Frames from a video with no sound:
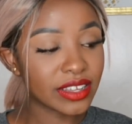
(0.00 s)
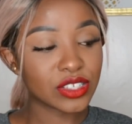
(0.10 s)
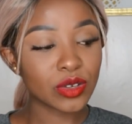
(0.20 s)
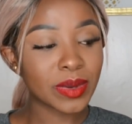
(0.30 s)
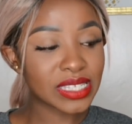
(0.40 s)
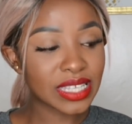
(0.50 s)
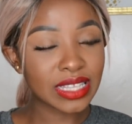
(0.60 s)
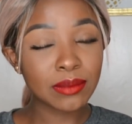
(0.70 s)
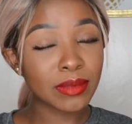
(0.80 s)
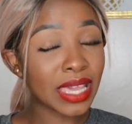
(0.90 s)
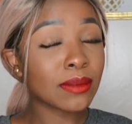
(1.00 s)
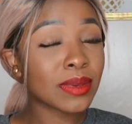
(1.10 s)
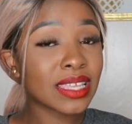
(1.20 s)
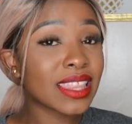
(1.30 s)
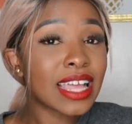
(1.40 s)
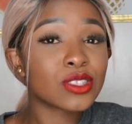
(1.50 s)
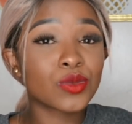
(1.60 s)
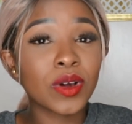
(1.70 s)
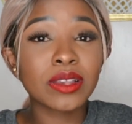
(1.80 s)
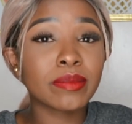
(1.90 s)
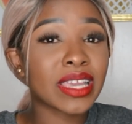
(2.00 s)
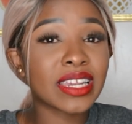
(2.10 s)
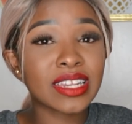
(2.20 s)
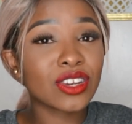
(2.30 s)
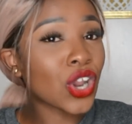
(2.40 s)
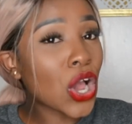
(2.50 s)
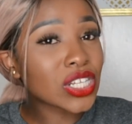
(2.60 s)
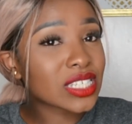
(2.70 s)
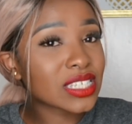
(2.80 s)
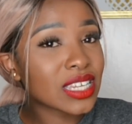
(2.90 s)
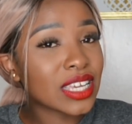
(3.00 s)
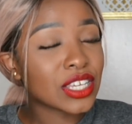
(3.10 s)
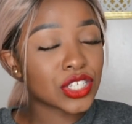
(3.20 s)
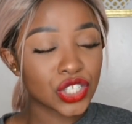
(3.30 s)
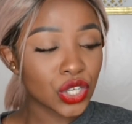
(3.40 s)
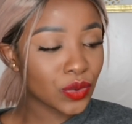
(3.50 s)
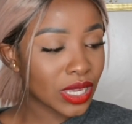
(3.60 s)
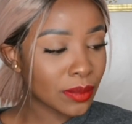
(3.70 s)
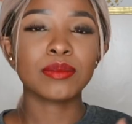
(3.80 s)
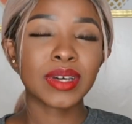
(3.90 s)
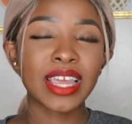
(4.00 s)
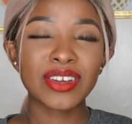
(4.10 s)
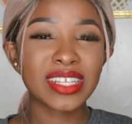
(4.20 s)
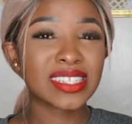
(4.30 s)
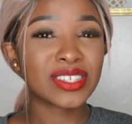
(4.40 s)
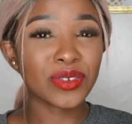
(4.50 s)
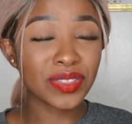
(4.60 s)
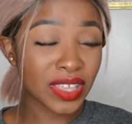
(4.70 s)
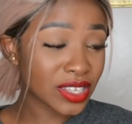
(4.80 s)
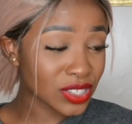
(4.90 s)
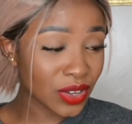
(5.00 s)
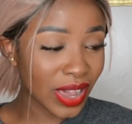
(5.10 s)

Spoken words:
So basically, maybe that's what made it not dewy, but I honestly don't think so.